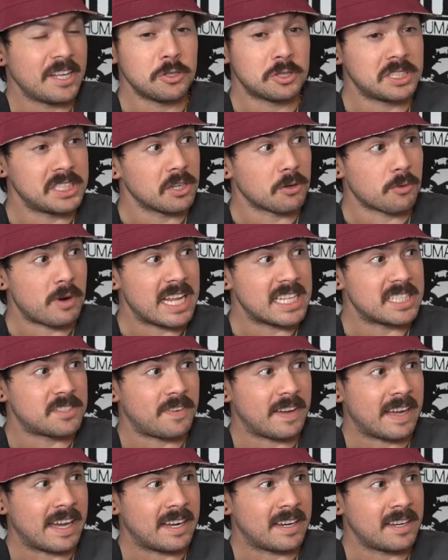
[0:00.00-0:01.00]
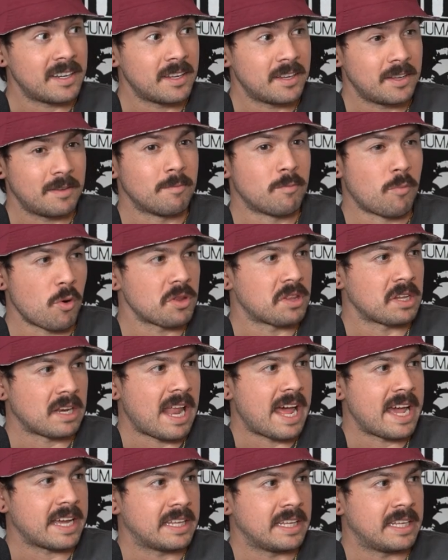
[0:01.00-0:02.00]
You see a Reds fan, more than
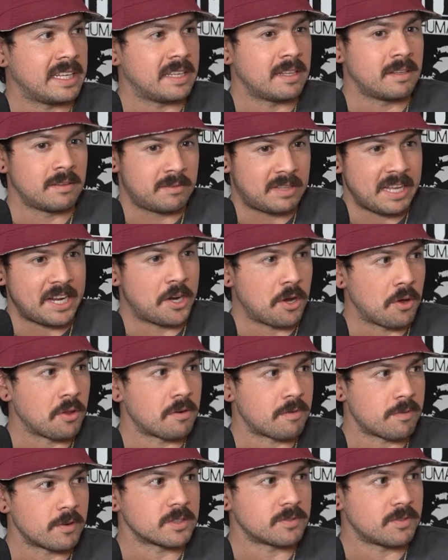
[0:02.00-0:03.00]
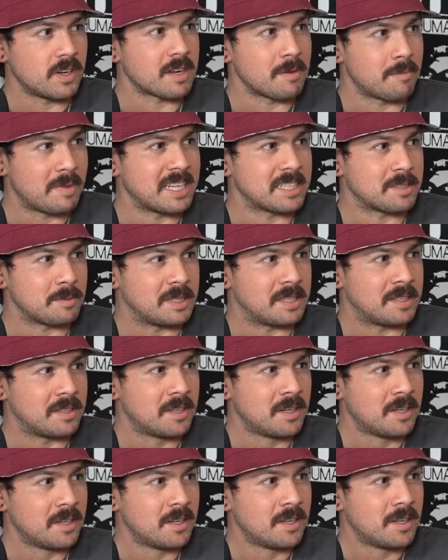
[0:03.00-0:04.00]
likely, they know their first fucking baseman.
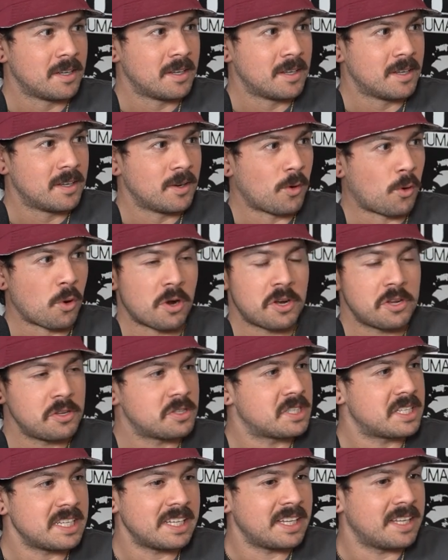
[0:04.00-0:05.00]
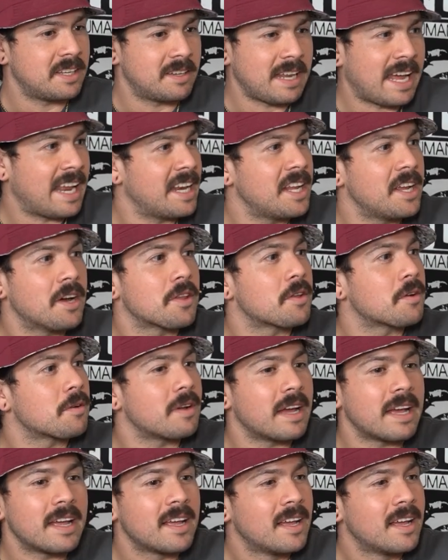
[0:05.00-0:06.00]
Or you see any other...